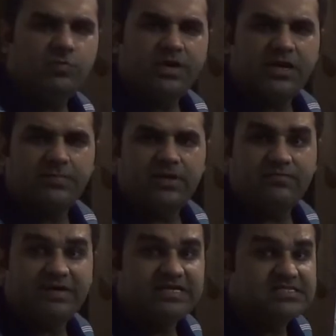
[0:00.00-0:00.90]
be coming
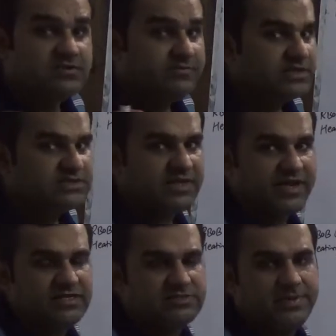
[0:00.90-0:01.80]
what is reverse
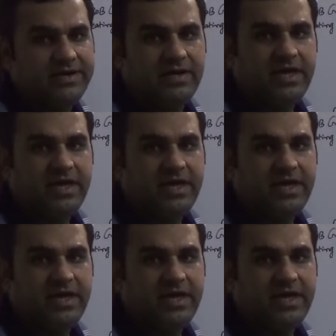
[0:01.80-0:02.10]
crack spread,